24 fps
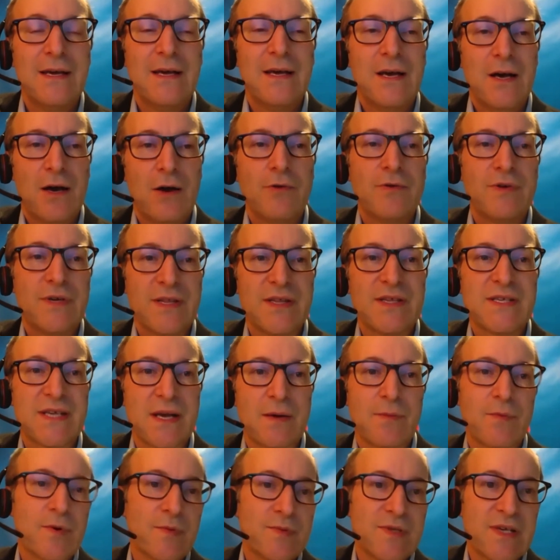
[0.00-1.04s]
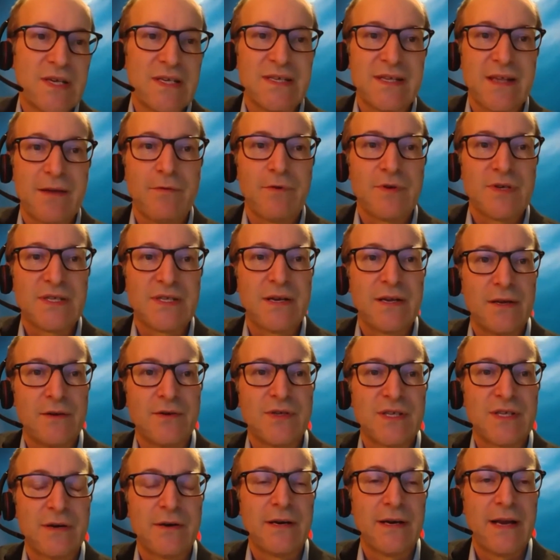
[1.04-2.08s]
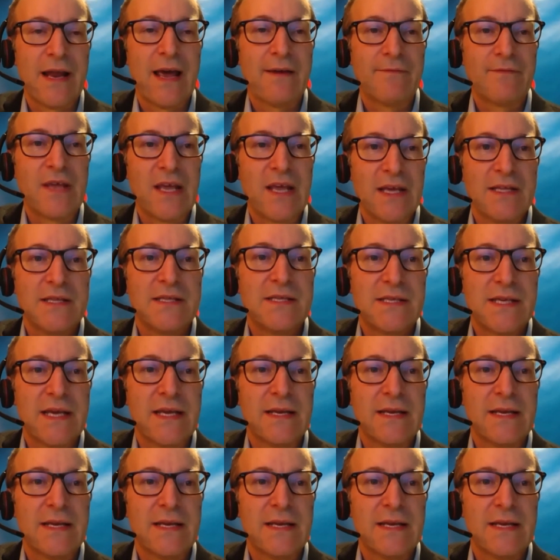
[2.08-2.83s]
out to the suburbs as they were starting to have kids,